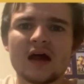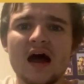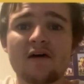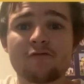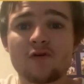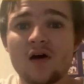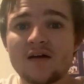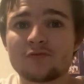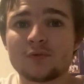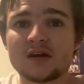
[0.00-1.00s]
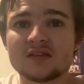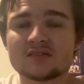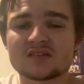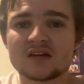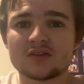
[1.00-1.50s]
Uh, five
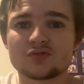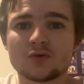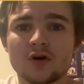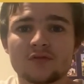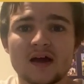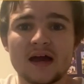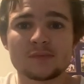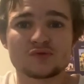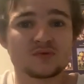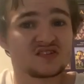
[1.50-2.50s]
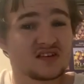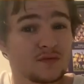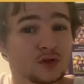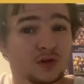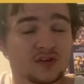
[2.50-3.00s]
wins in 12 games with
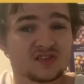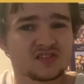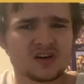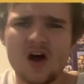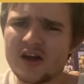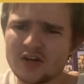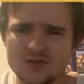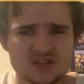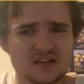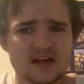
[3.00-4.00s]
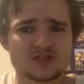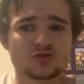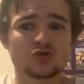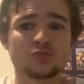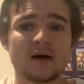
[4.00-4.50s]
seven losses. I don't think that's
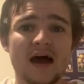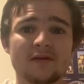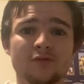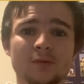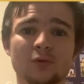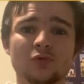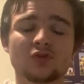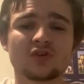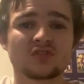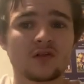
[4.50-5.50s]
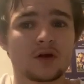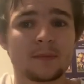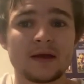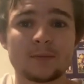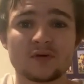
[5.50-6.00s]
too bad for the Bulldogs. A lot of
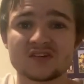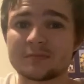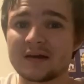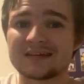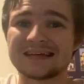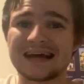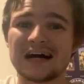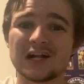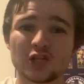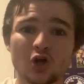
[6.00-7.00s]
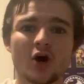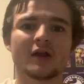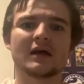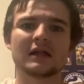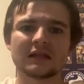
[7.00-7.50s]
people expecting a
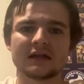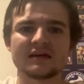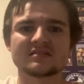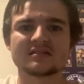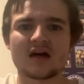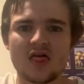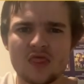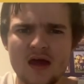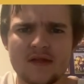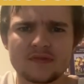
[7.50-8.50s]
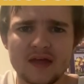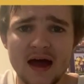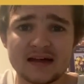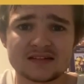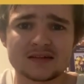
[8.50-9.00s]
lot less than
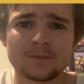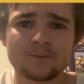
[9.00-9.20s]
that.